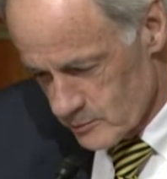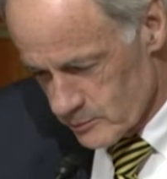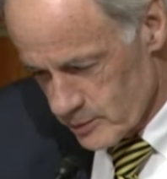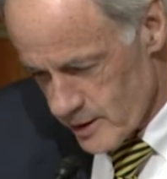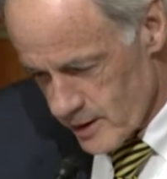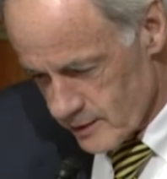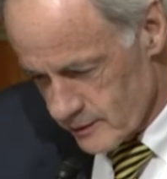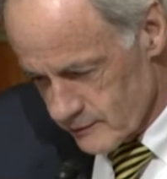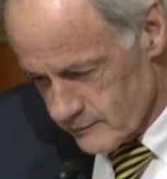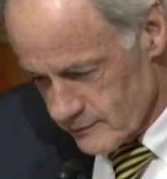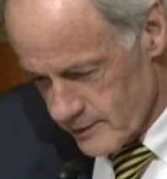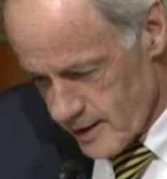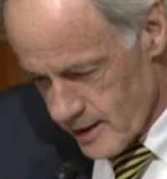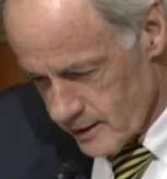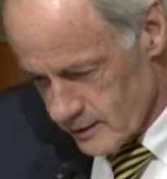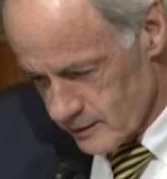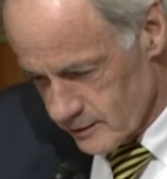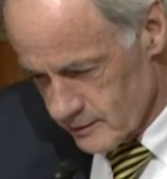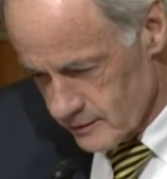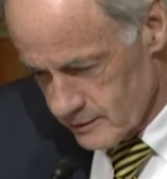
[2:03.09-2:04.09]
proud of
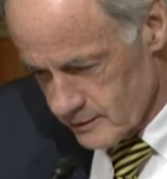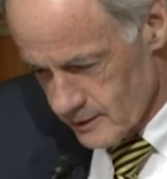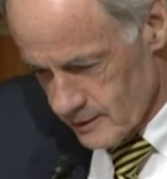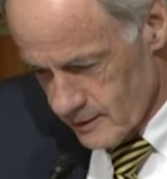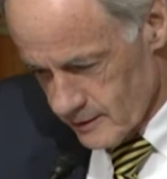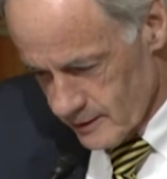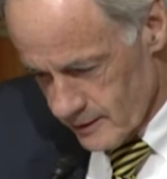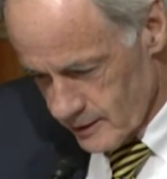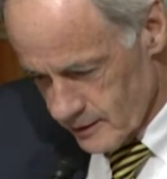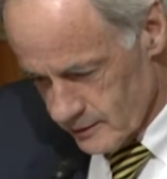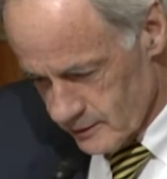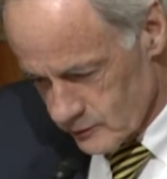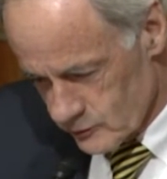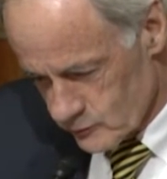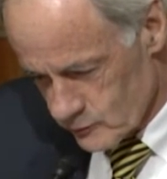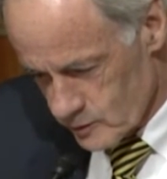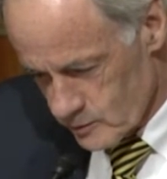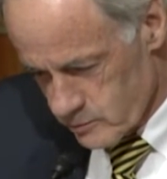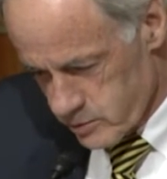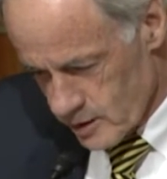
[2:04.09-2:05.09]
that. And the
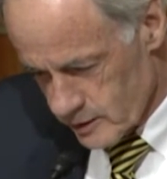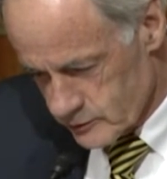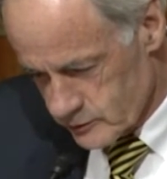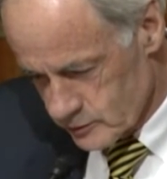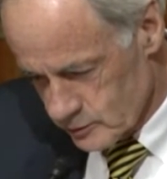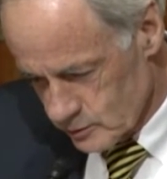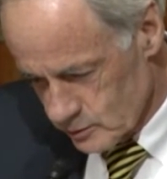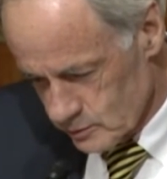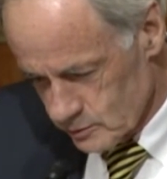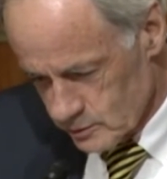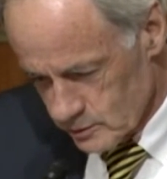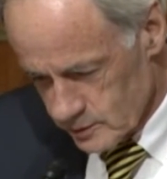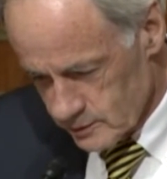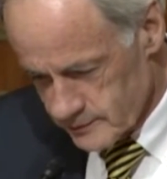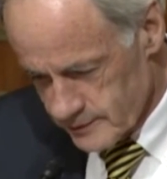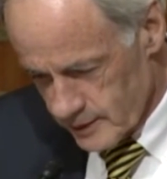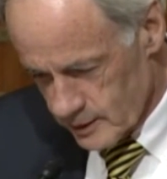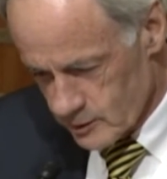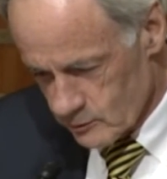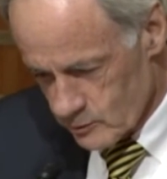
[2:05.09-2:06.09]
industry brought to
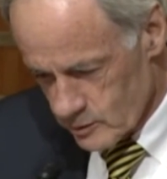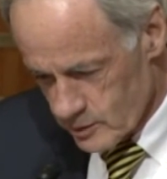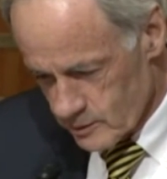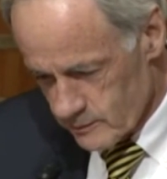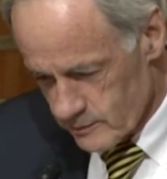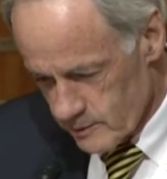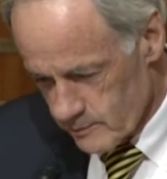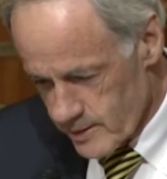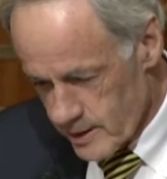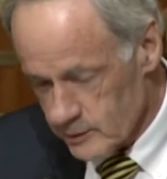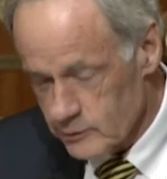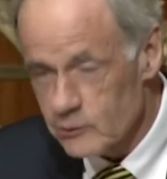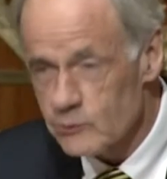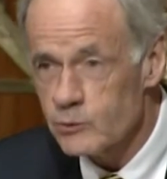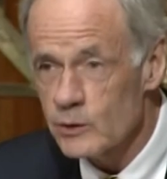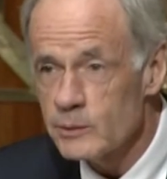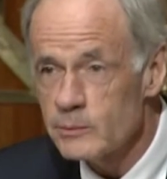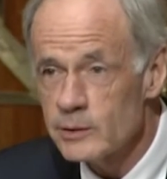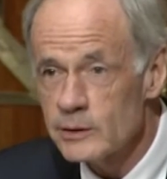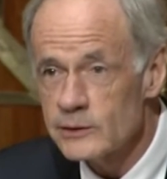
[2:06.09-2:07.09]
Delaware about
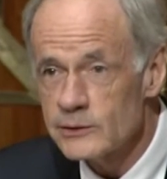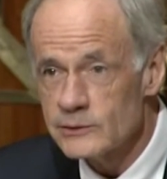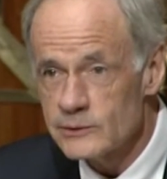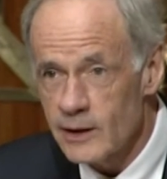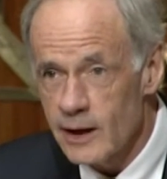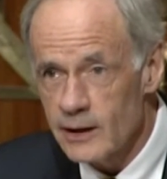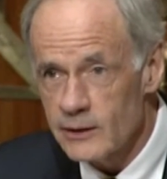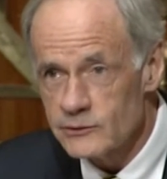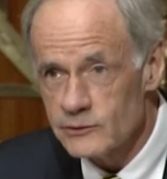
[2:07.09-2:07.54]
$3 billion